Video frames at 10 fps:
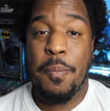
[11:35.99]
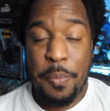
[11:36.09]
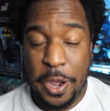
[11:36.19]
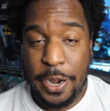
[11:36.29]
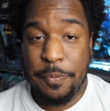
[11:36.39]

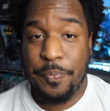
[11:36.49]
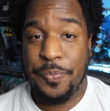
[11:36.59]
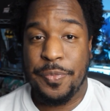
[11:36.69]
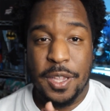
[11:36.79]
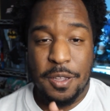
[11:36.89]
But,
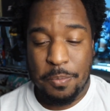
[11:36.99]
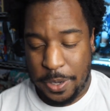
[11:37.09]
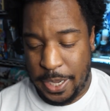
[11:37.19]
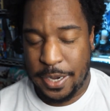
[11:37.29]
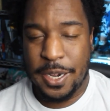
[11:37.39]

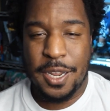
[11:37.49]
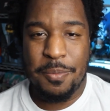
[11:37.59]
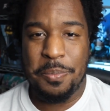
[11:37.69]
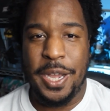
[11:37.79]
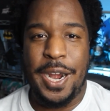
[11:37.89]
but
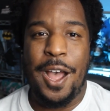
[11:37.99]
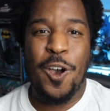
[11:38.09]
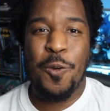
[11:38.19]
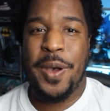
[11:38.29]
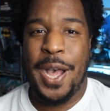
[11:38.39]
but I hope